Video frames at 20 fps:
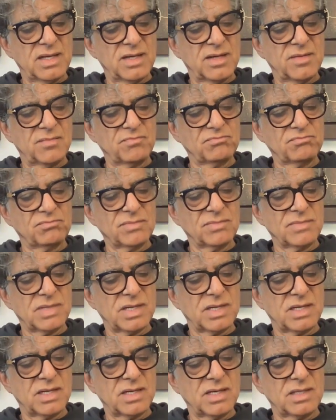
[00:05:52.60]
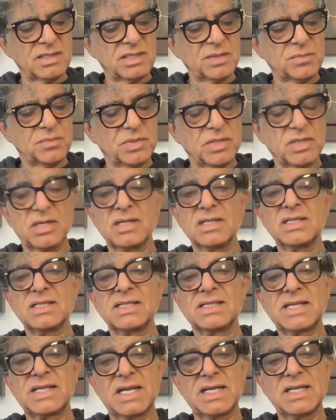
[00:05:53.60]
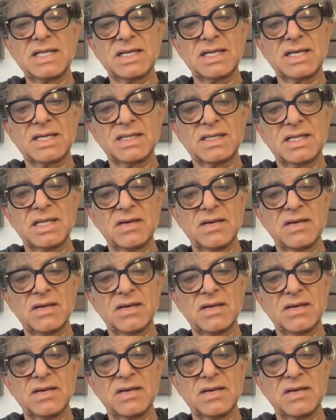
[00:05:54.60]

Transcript: um, a deeper understanding at the